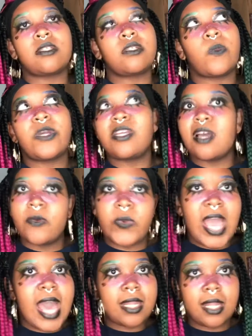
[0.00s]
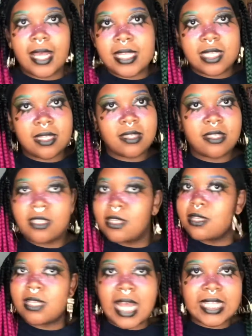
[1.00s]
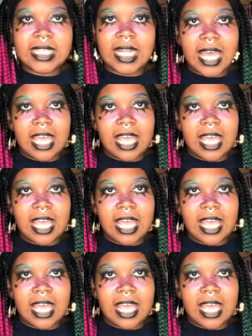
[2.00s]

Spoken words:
We're young, we're adolescents. That's life.